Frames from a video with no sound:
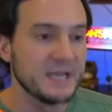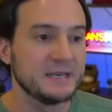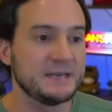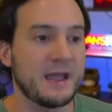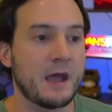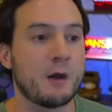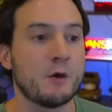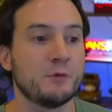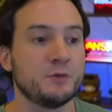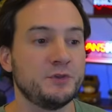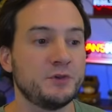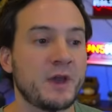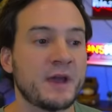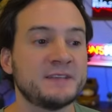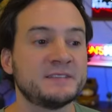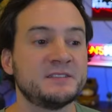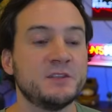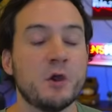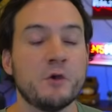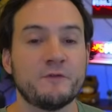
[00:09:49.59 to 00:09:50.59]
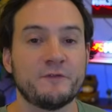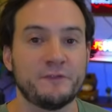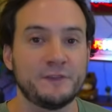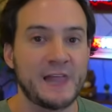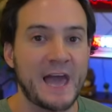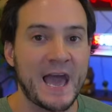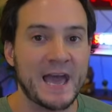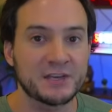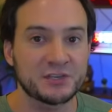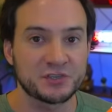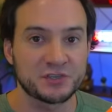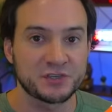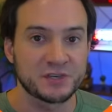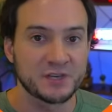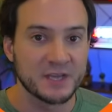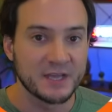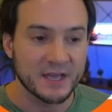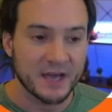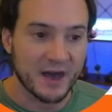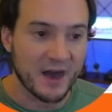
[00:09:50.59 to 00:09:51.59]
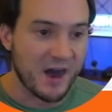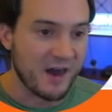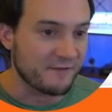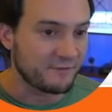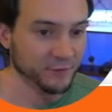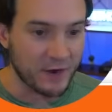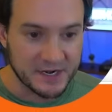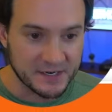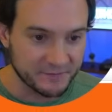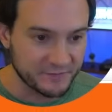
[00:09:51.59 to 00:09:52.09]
Now, you guys know Flash, friend